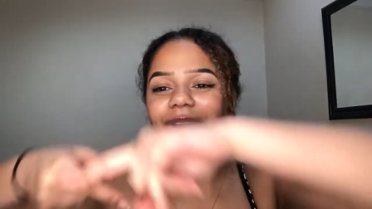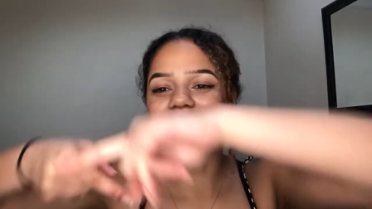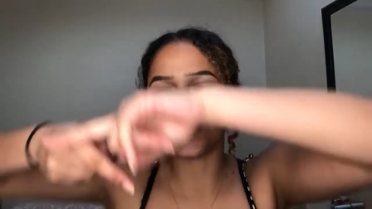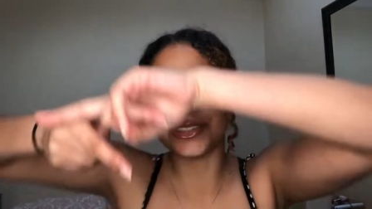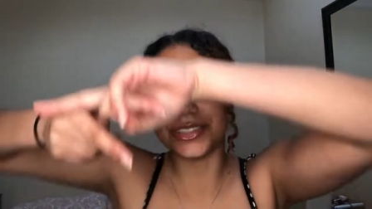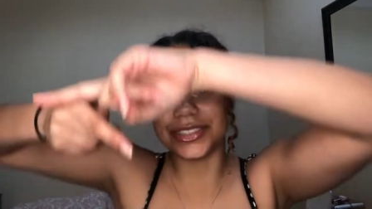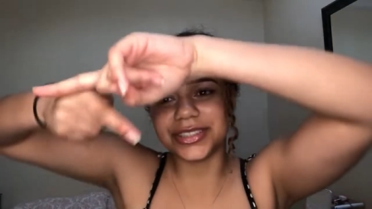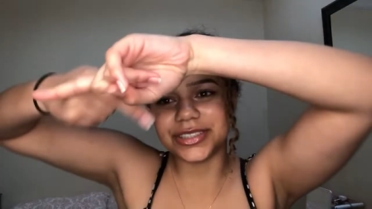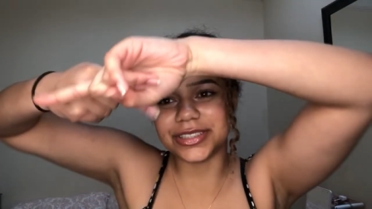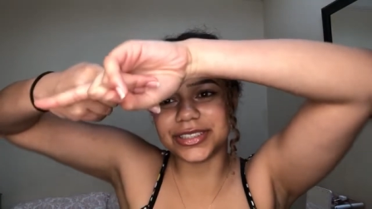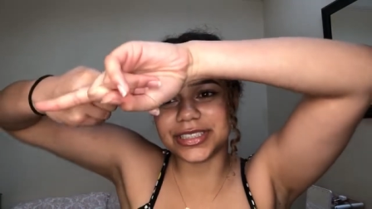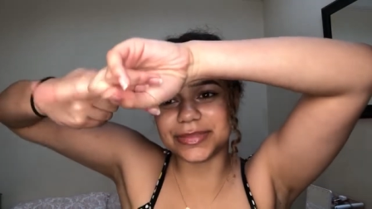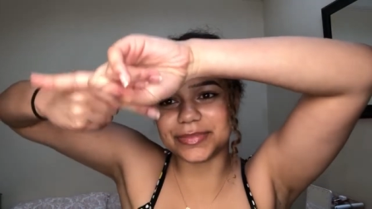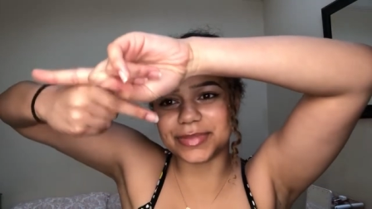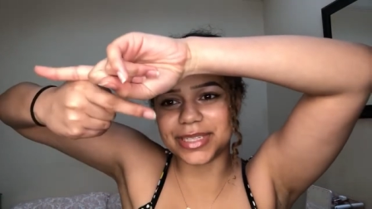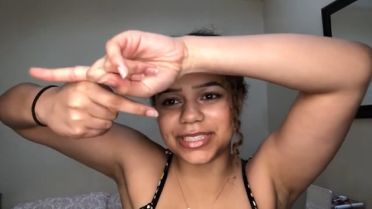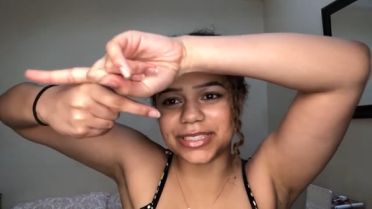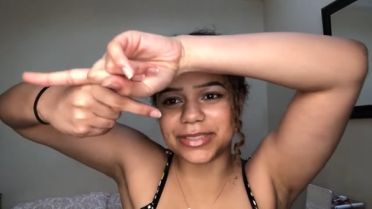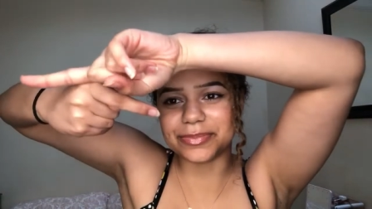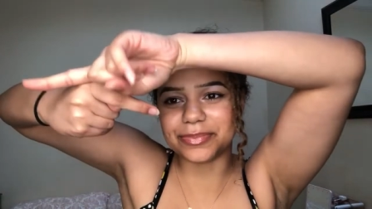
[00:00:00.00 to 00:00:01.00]
how to do the
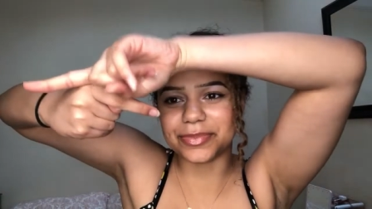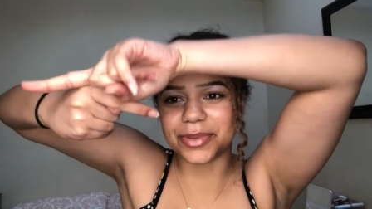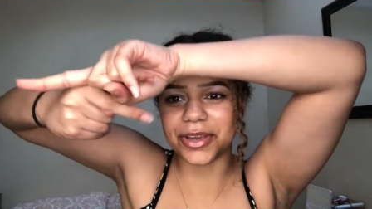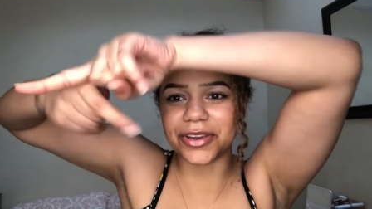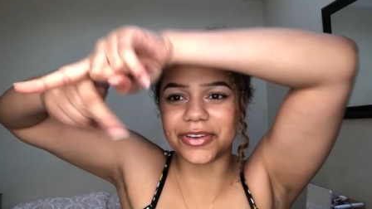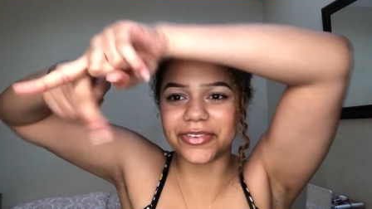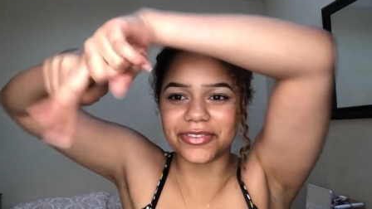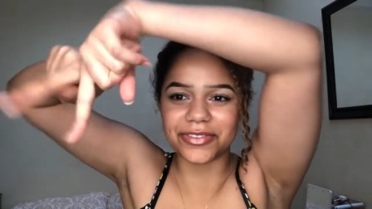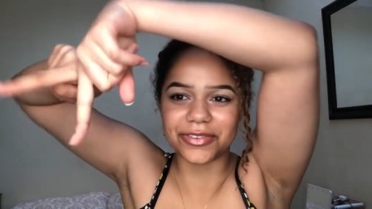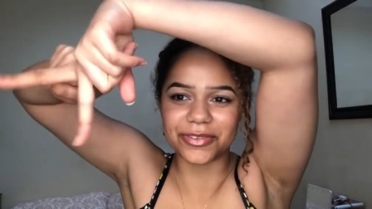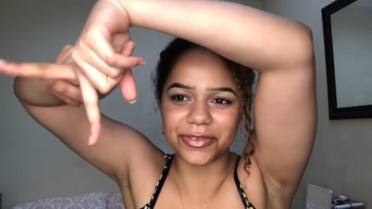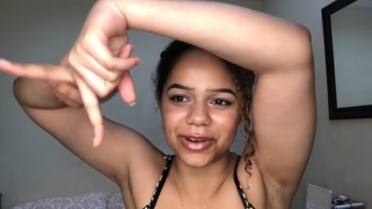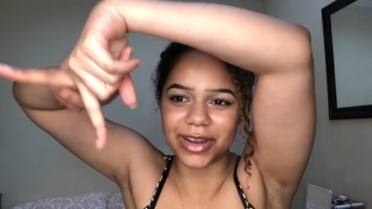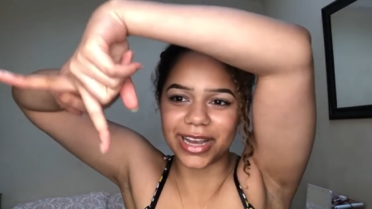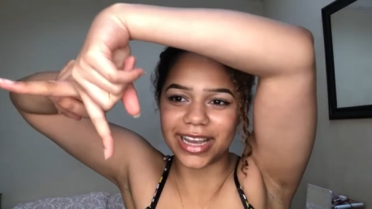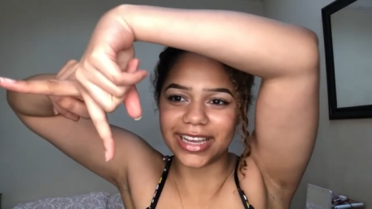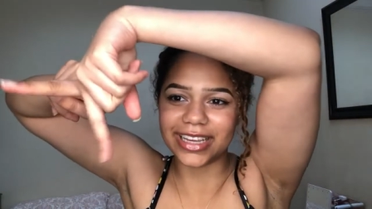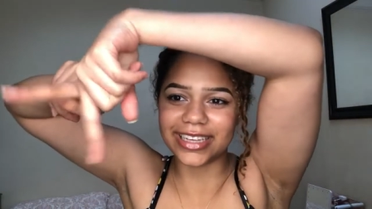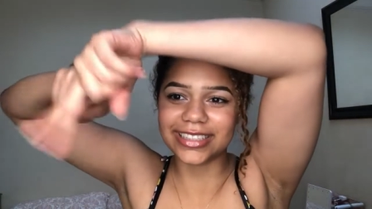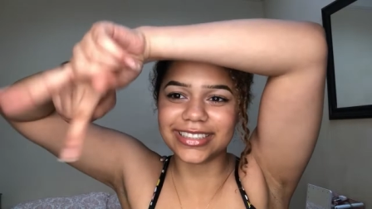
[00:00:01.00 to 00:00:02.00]
splits both
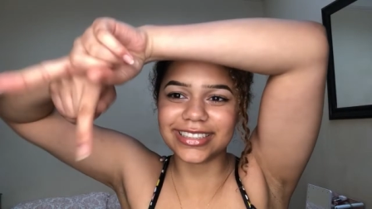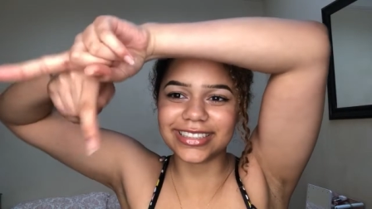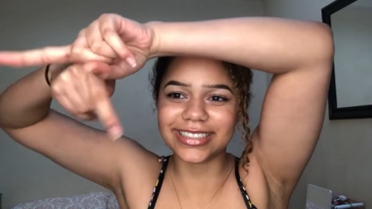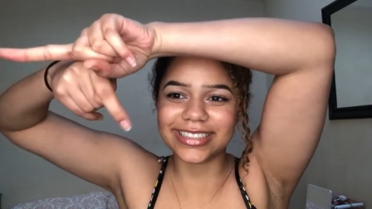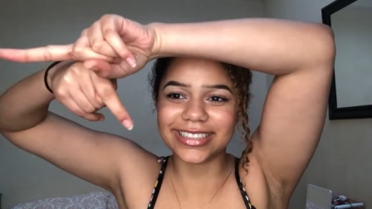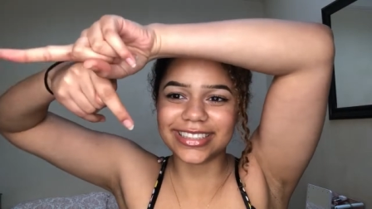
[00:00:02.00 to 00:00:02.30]
ways.